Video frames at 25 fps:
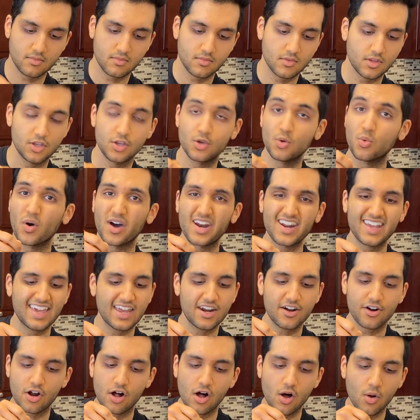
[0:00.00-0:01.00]
You wanna get
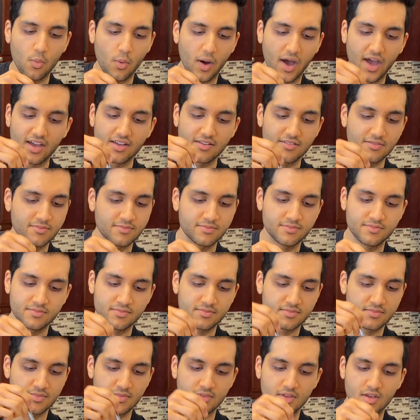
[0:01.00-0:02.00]
it all wet,
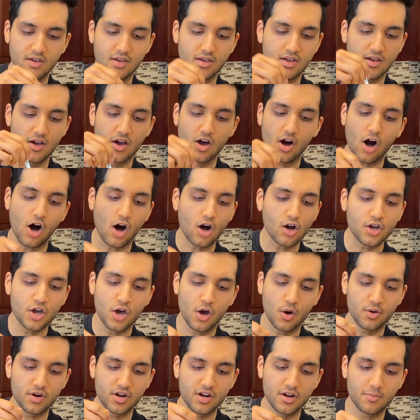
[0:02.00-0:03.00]
all
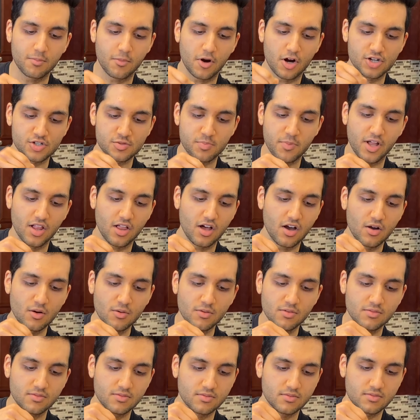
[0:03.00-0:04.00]
coated in marshmallow.
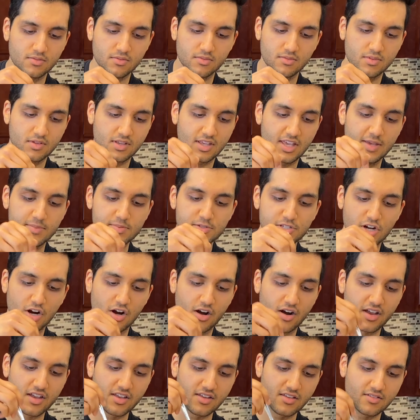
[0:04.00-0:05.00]
Keep
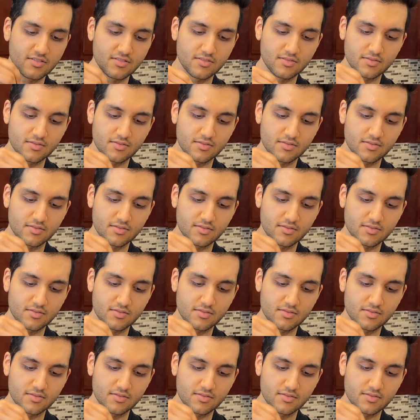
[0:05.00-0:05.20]
stirring.